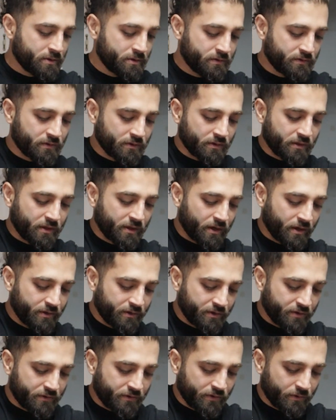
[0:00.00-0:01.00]
So the
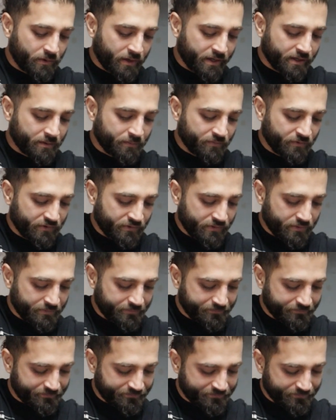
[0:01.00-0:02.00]
other two items
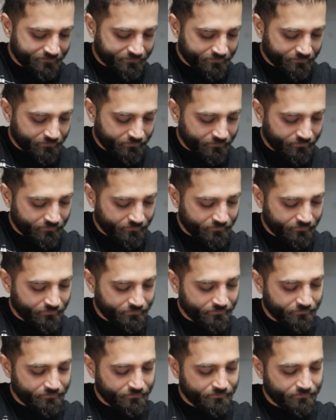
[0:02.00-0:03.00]

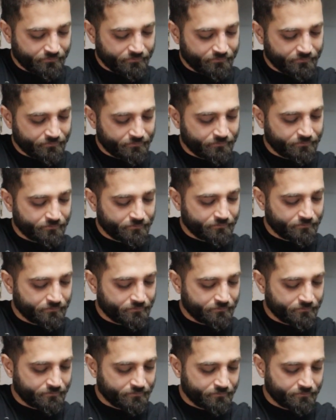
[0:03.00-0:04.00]

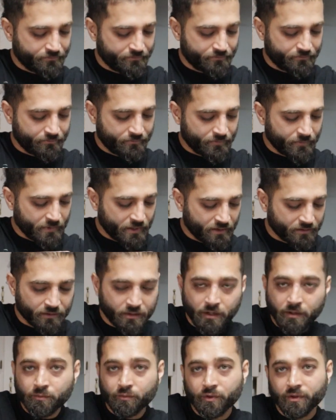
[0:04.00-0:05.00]
that
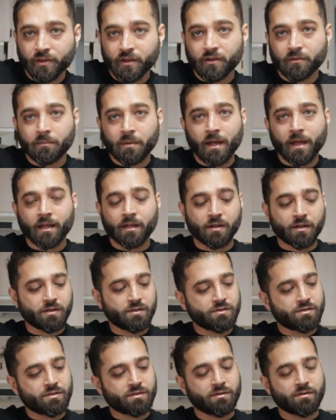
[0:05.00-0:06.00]
come with this
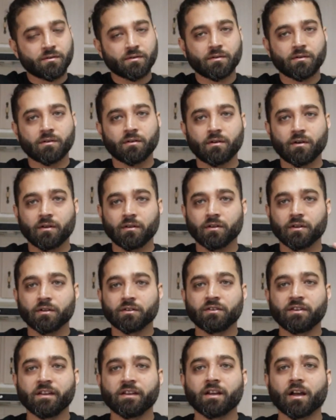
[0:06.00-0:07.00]
package are
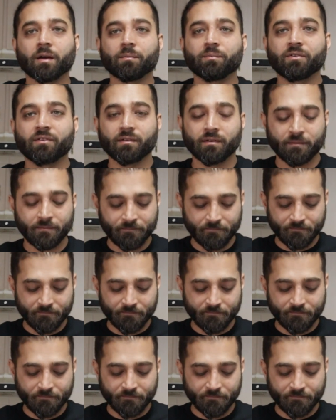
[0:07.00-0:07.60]
little teacups.